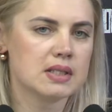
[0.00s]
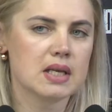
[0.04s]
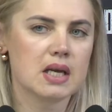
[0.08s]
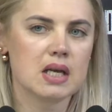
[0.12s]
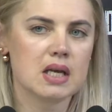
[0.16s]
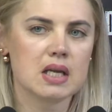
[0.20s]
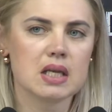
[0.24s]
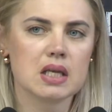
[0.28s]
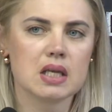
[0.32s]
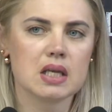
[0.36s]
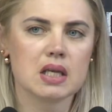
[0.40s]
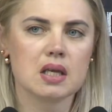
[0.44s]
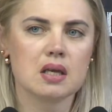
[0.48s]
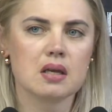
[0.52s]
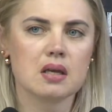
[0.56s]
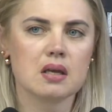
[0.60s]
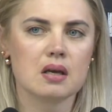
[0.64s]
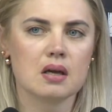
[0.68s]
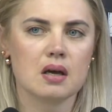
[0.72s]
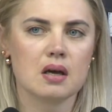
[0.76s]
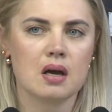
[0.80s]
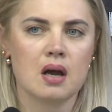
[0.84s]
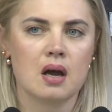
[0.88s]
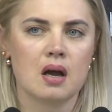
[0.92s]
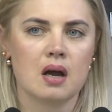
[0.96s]
So we
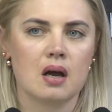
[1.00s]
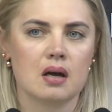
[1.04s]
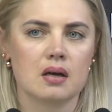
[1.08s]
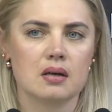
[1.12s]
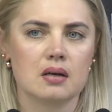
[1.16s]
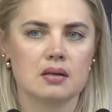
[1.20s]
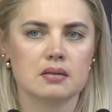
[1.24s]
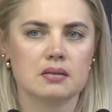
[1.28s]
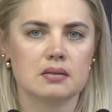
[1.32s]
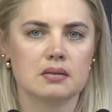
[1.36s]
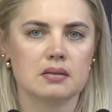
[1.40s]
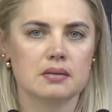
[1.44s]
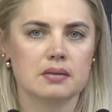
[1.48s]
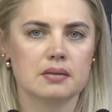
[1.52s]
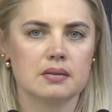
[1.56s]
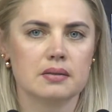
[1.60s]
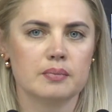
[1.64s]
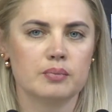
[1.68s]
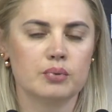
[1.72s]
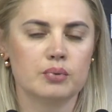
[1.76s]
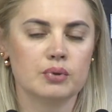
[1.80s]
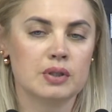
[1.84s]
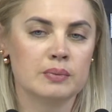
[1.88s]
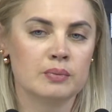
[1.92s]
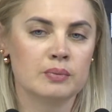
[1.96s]
continue
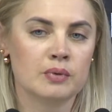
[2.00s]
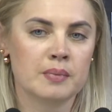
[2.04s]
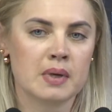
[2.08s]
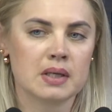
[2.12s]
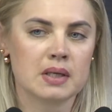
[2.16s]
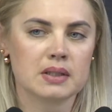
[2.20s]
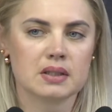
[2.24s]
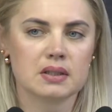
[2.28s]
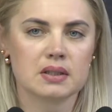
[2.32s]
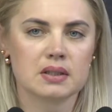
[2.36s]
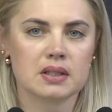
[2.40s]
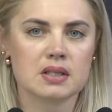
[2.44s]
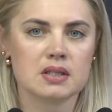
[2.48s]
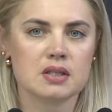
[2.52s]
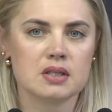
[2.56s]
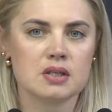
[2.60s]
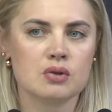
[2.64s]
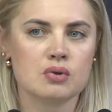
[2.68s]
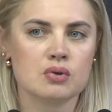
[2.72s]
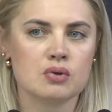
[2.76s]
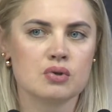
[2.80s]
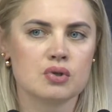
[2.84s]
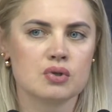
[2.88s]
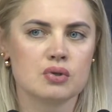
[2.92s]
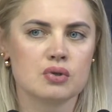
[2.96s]
our
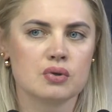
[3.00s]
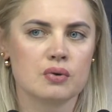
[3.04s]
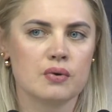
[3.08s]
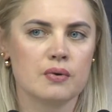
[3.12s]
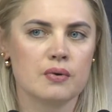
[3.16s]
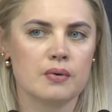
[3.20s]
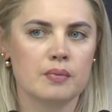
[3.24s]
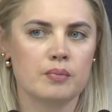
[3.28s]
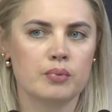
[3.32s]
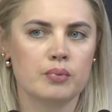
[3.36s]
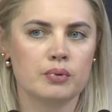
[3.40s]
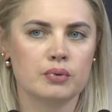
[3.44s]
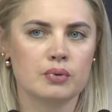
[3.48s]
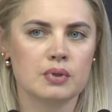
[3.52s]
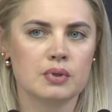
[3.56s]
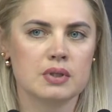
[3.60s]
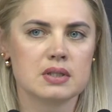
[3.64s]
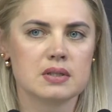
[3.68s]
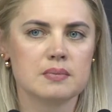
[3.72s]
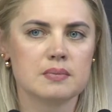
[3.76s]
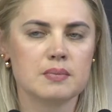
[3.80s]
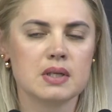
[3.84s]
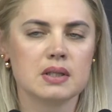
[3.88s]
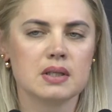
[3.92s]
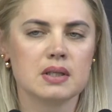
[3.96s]
activities in this area,
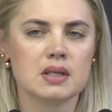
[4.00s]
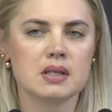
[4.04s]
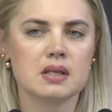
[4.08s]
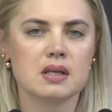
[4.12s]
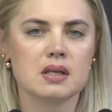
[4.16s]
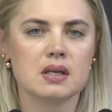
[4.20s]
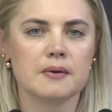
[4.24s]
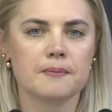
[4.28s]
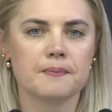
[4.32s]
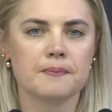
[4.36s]
and we